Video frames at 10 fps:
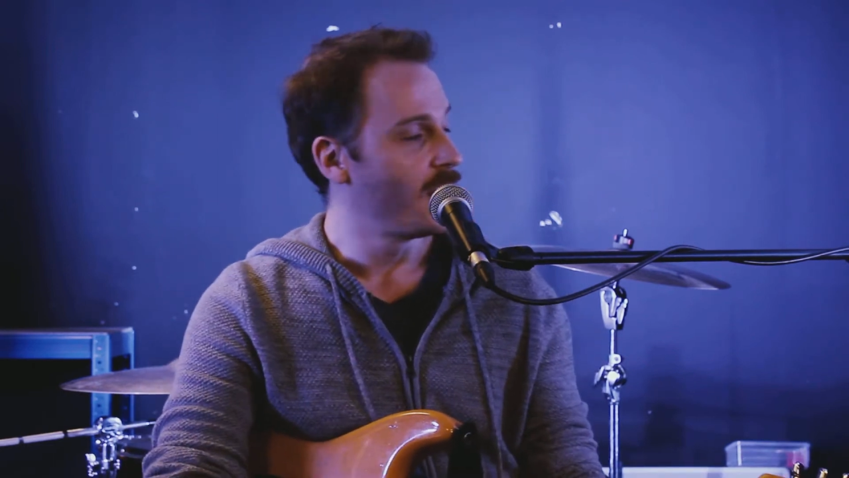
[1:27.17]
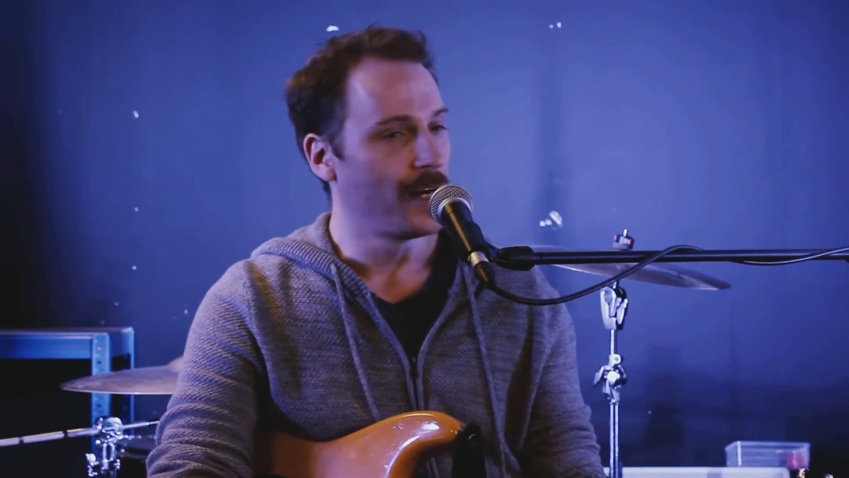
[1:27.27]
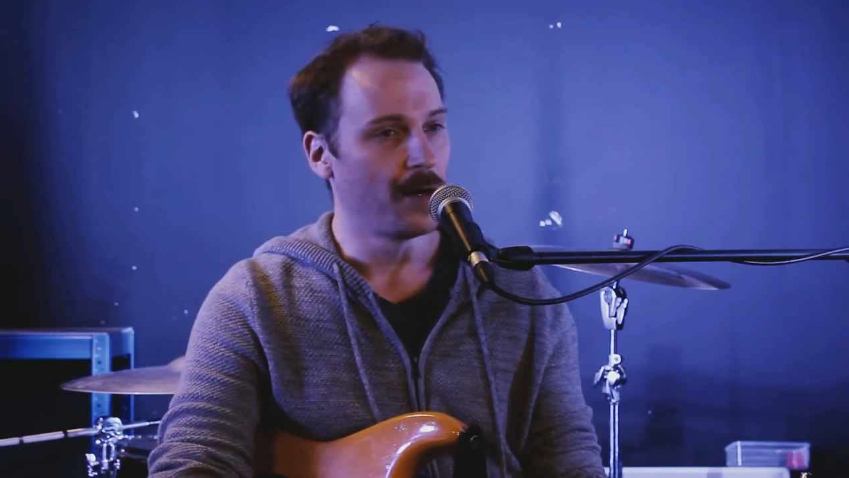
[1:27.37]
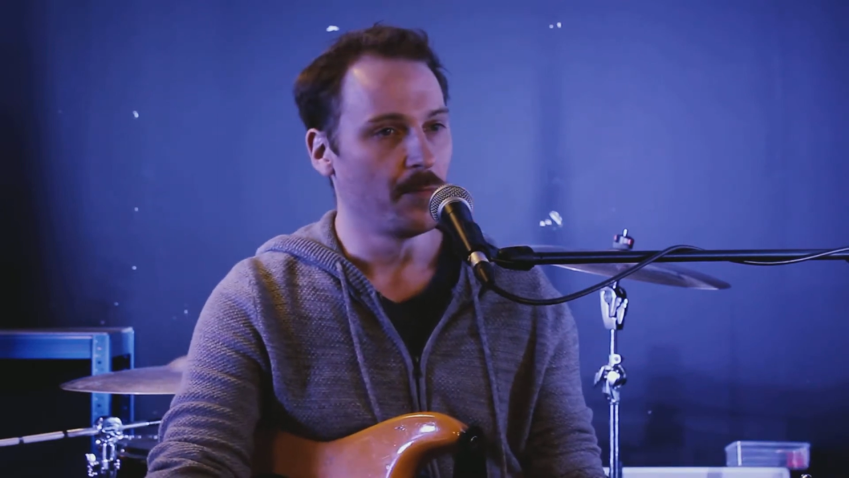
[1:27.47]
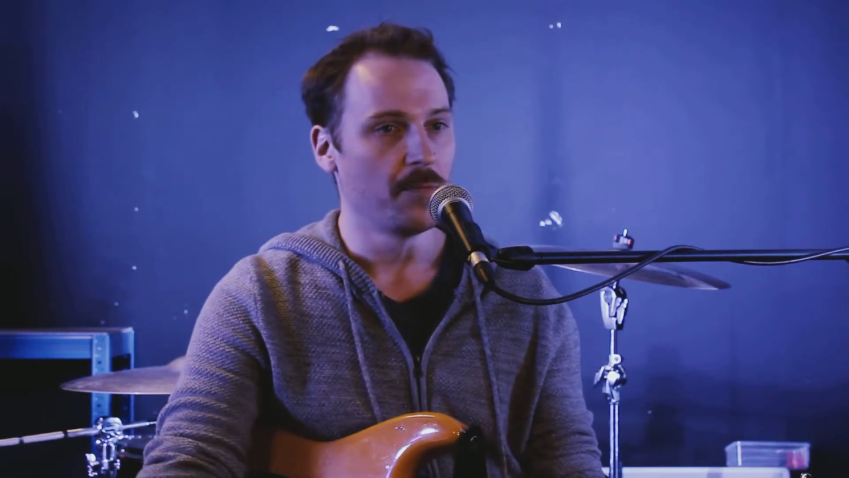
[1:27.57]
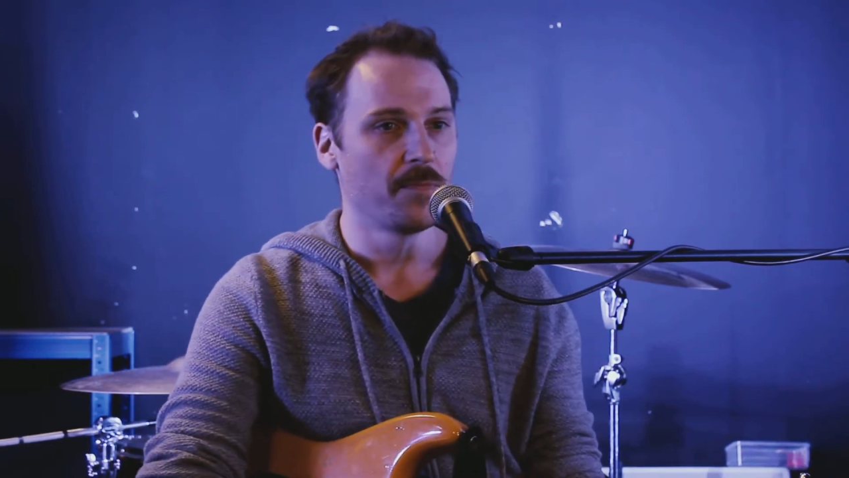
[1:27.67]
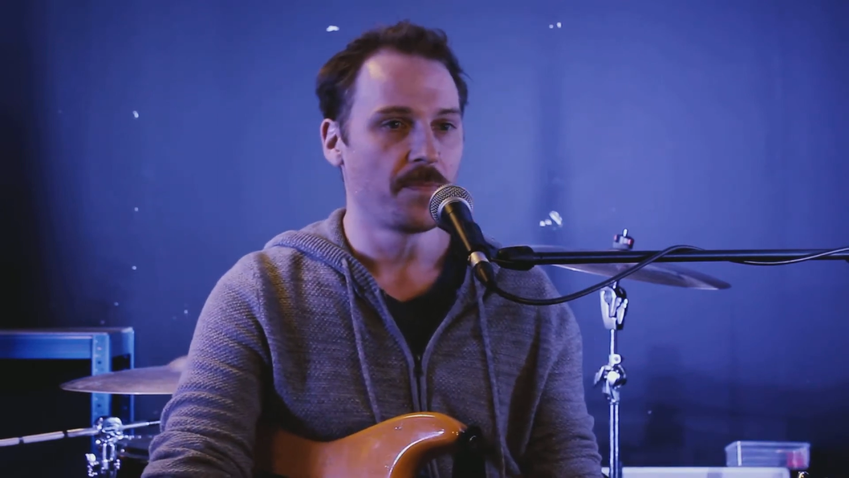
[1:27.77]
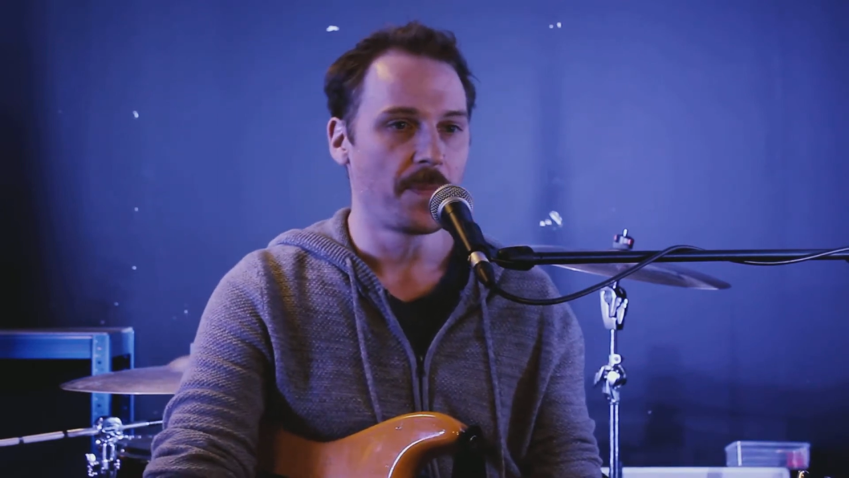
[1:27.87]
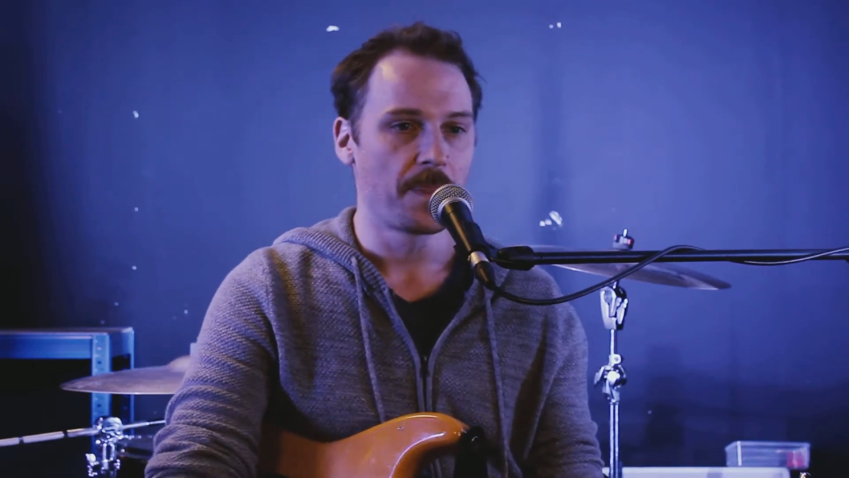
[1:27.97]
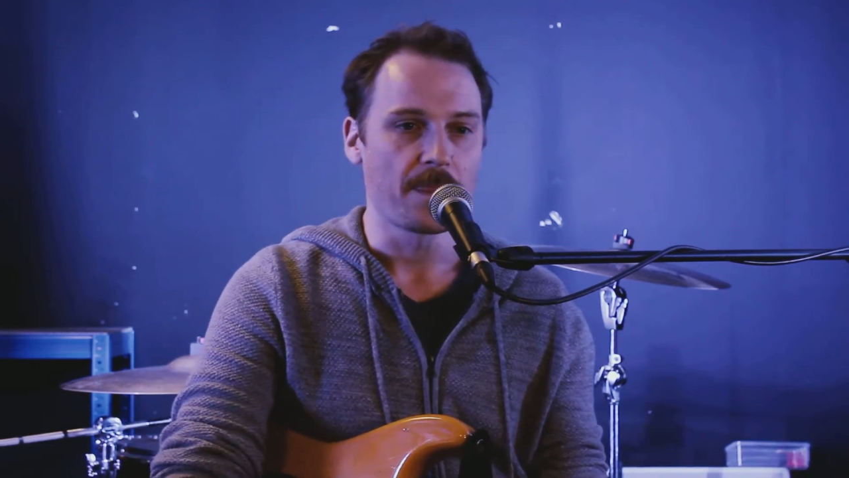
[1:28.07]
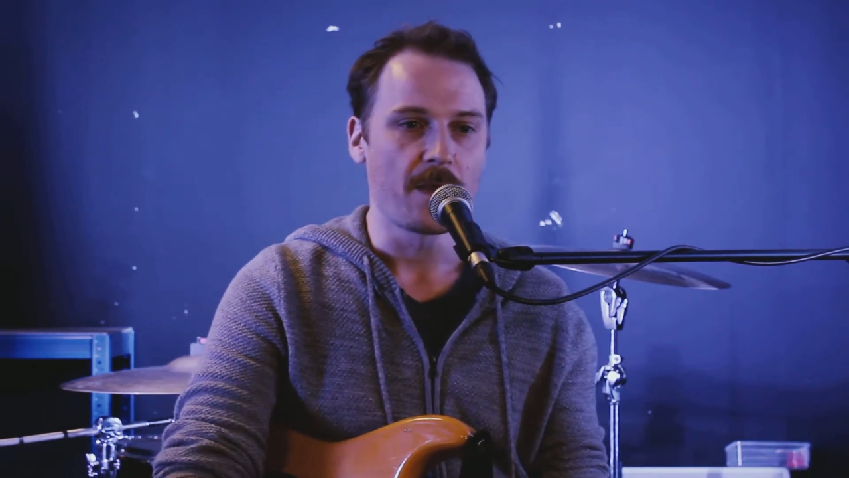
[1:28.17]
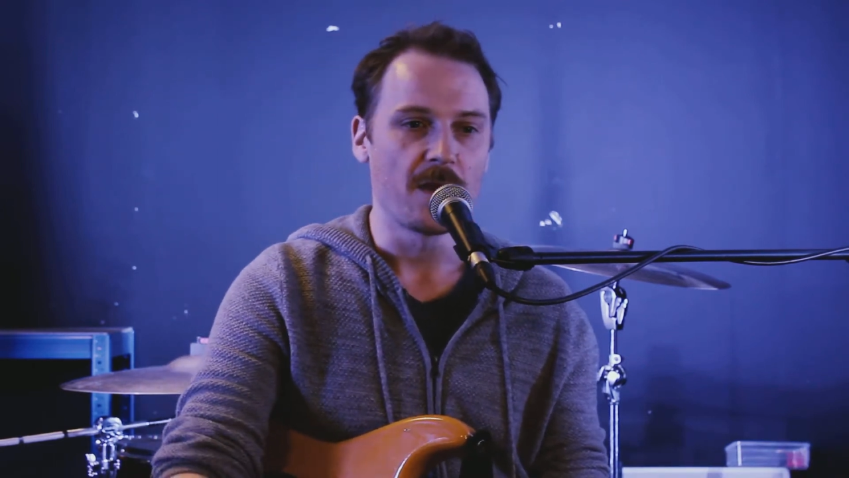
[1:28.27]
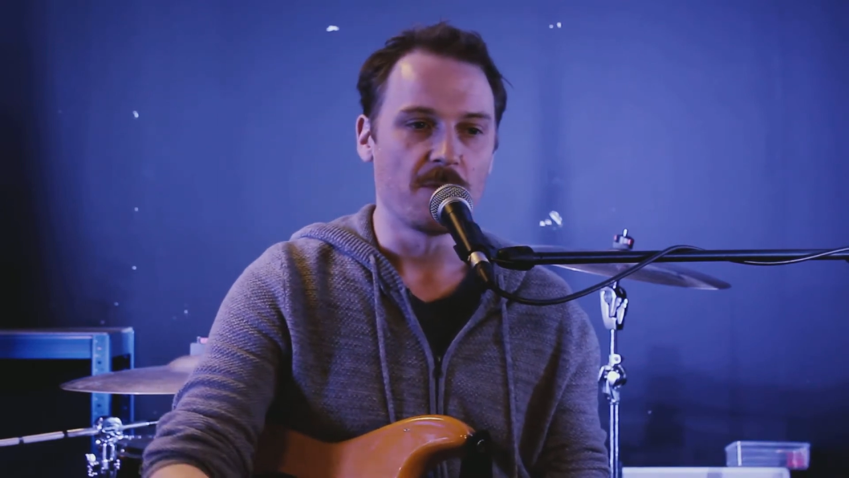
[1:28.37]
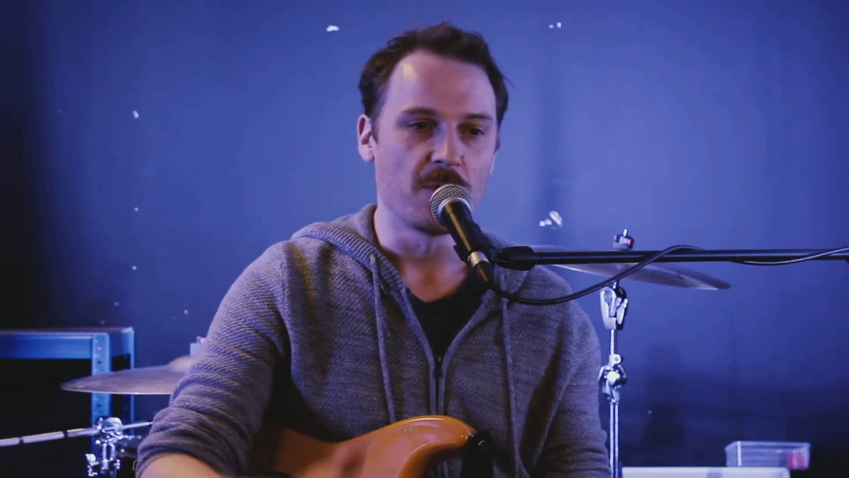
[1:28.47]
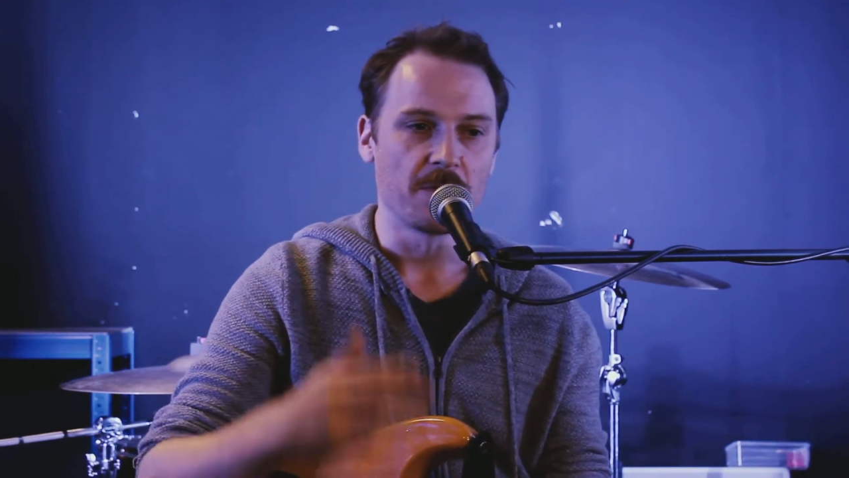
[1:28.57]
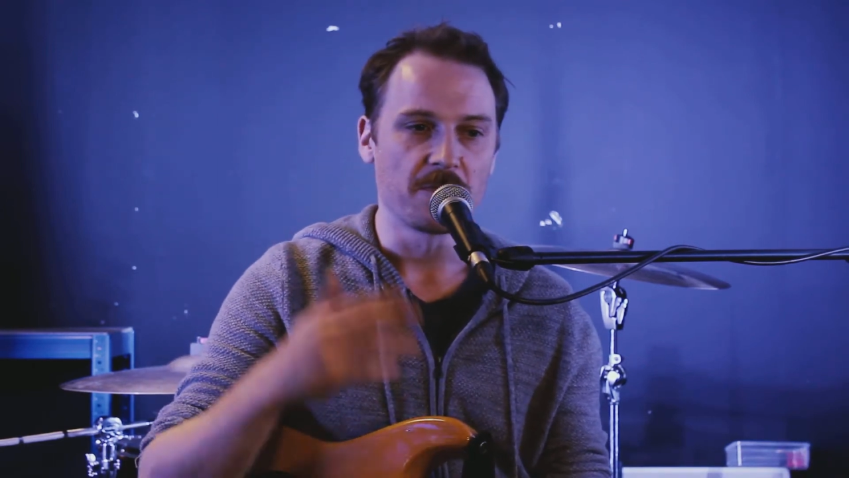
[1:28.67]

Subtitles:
And when